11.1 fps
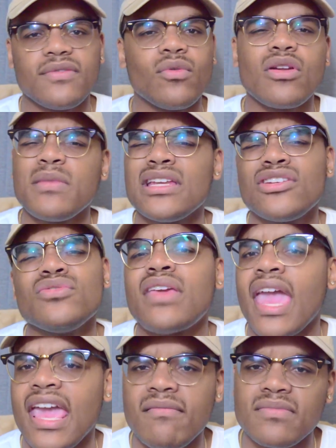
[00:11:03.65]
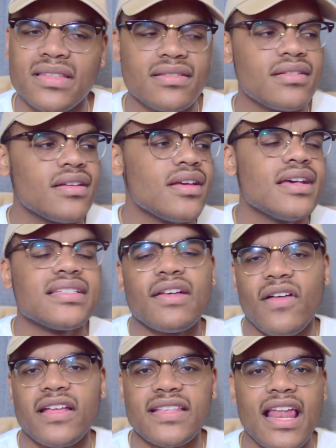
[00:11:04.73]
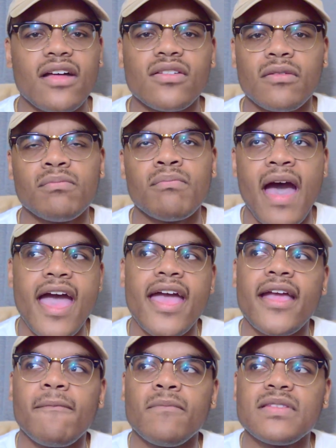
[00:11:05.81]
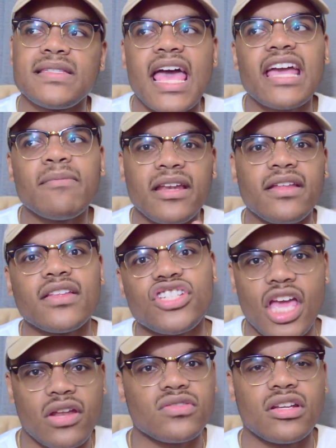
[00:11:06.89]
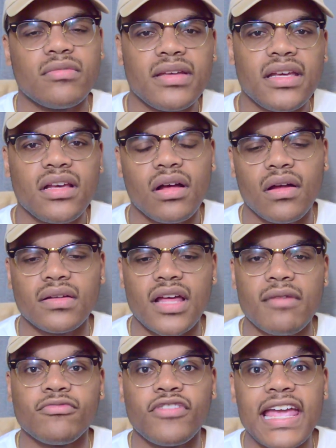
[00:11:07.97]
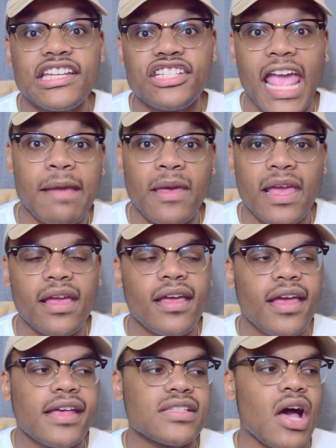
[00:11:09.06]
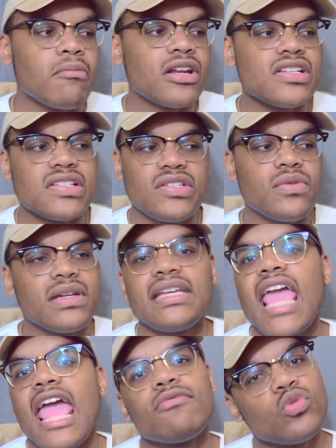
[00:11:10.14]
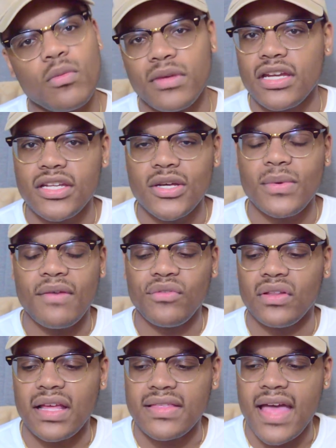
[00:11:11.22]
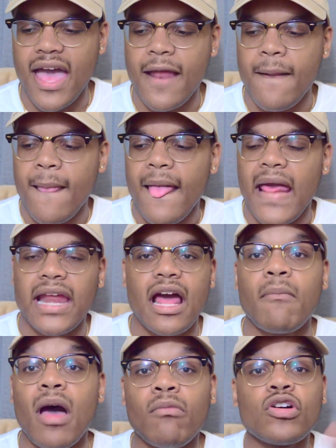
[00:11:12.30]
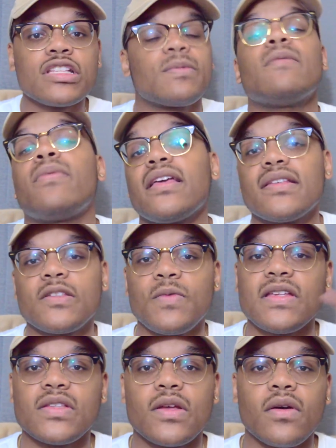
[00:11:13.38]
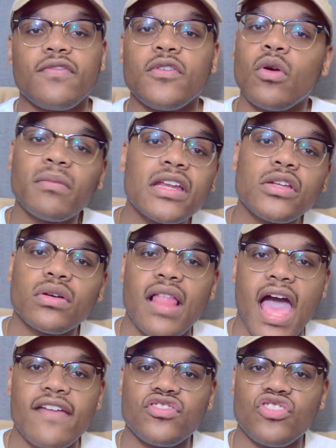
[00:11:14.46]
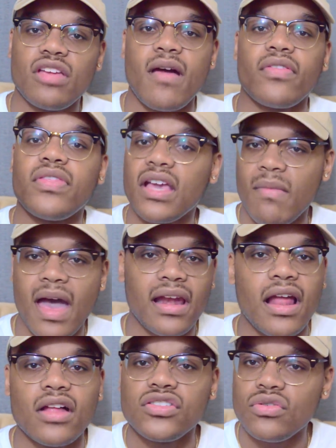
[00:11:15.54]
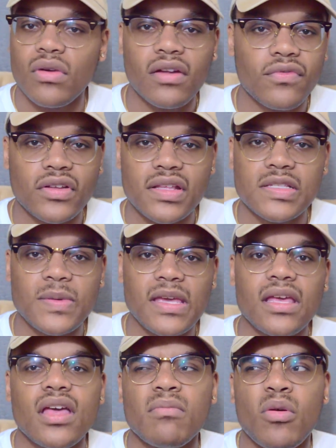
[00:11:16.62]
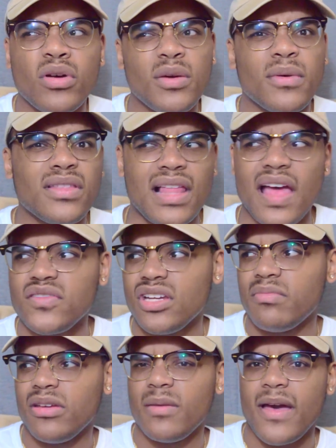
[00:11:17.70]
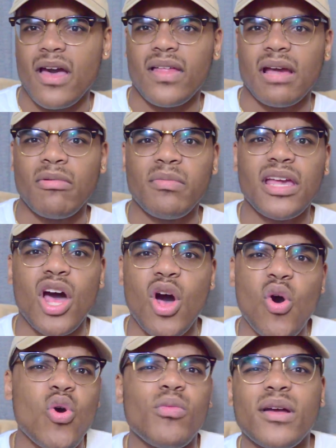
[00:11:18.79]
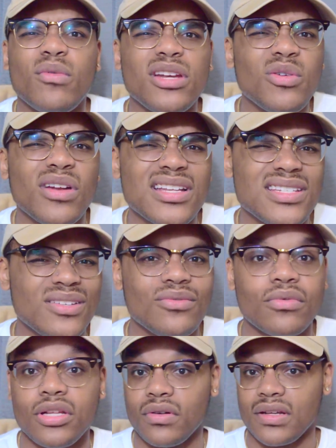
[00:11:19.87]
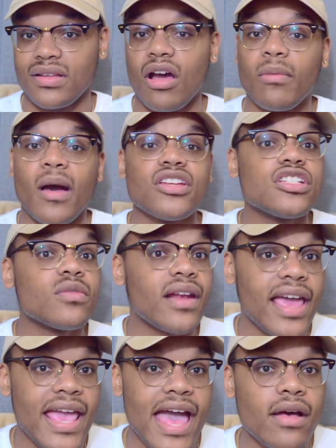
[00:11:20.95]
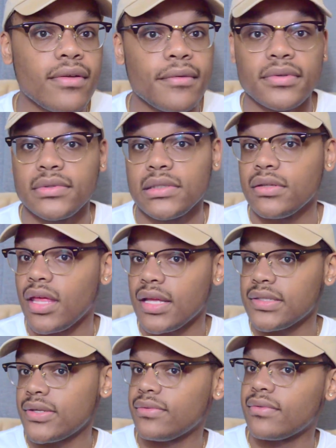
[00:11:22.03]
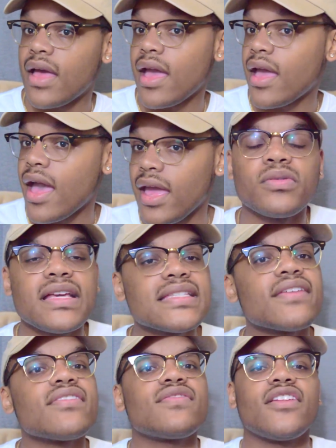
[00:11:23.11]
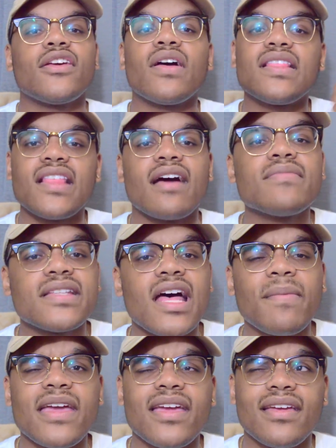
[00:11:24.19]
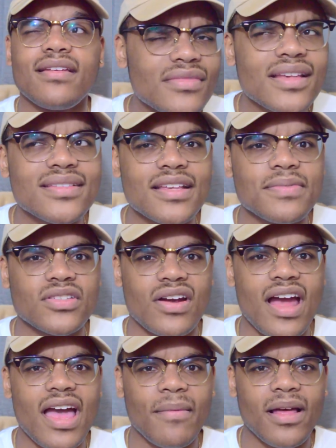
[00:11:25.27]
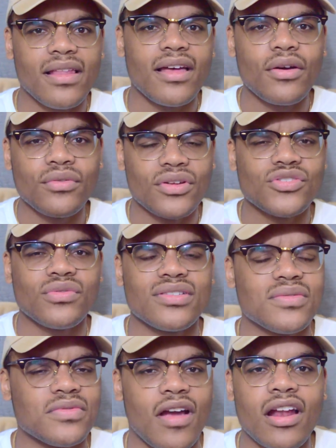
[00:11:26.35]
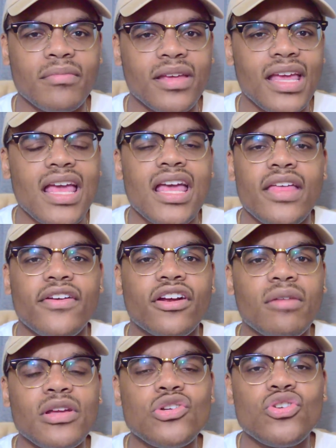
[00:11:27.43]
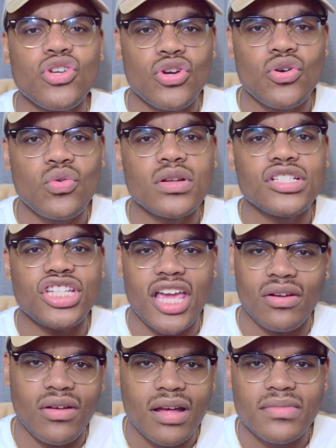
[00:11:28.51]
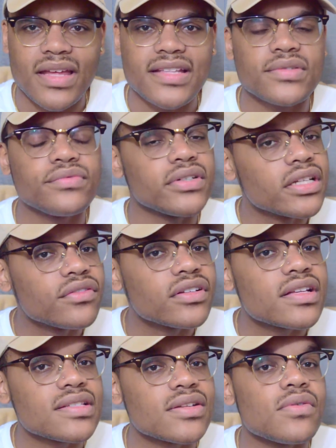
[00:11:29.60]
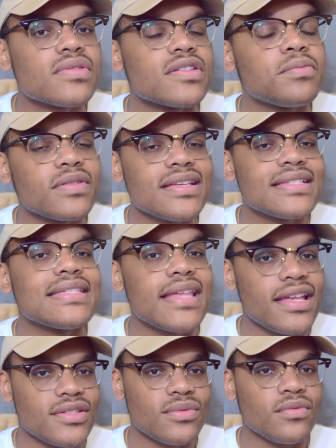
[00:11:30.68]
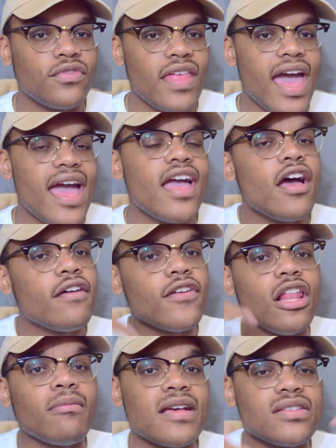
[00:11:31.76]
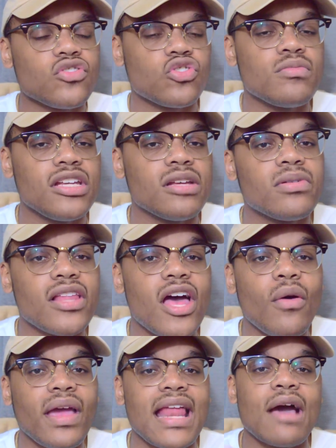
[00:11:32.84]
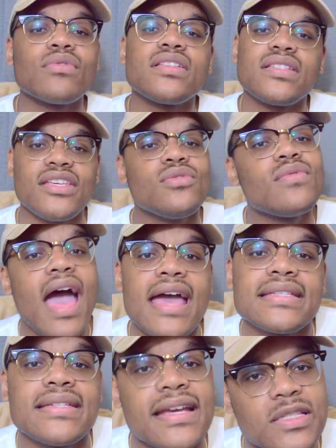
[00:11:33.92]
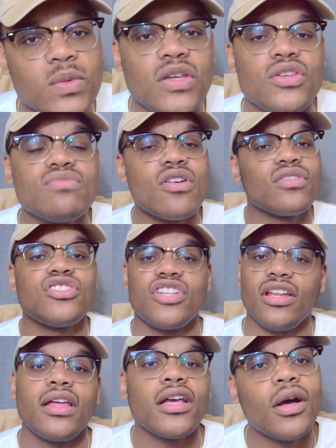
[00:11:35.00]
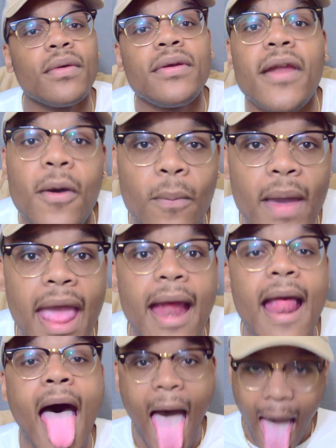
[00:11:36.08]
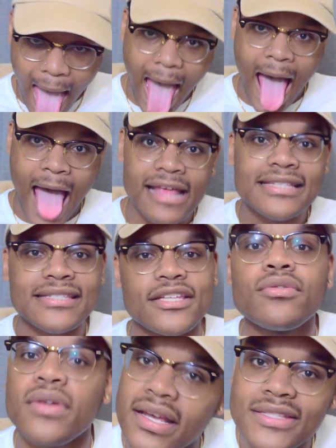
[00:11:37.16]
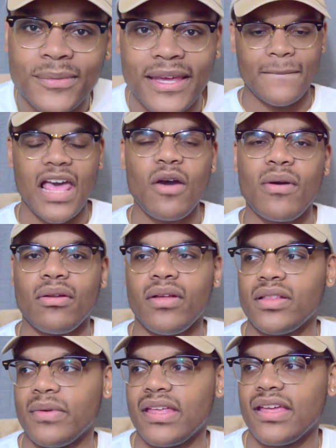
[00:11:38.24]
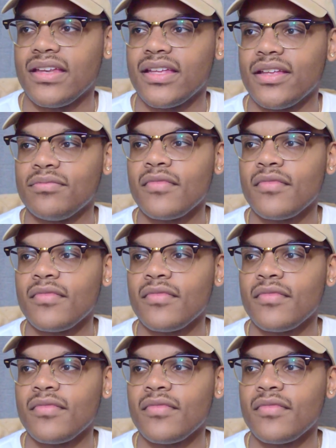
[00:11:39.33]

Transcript: If you wanted me to do games and stuff like that, my segment in the channel is going to be called Rage Gaming. So I'm going to just do any games you want me to do and everything like that. And I'm on spring break this week, so if you want me to do a live stream, I'll think about it and I'll do one for this week. But what do you want the live stream to be about? Like, I'm going to be home. Like, what do you want to do? What do you want to talk about? Do you just want to hang out? I mean, we can do that too. Hey. Please give this video a thumbs up and subscribe. Hello. Don't you want to subscribe to me? There are going to be new channel updates really soon, so please stay tuned for that. Follow my social media below, and I will see you guys next week. You know this channel ain't going nowhere. I'll see you next week. Oh, I don't like the way that ended.